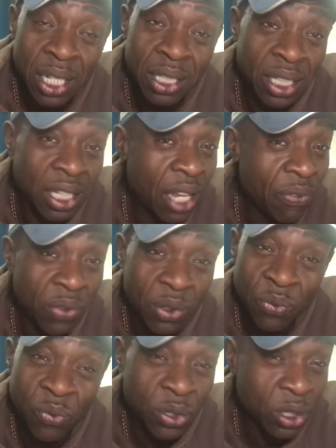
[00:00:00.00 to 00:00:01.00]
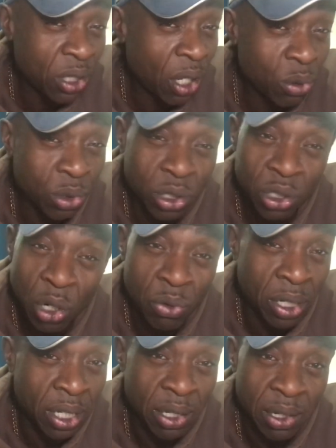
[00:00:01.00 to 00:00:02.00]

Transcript: then I feel so sorry